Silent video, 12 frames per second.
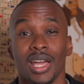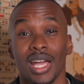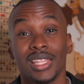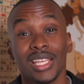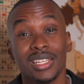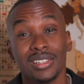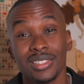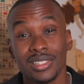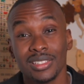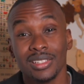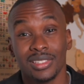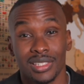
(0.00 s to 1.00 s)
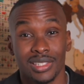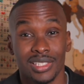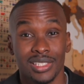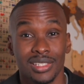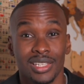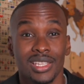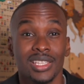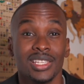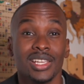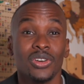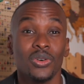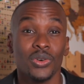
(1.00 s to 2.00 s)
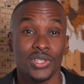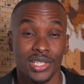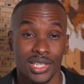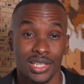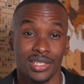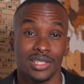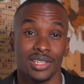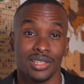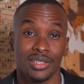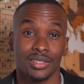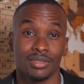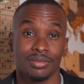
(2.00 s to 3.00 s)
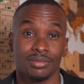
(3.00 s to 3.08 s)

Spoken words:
and that uncertainty causes hesitation,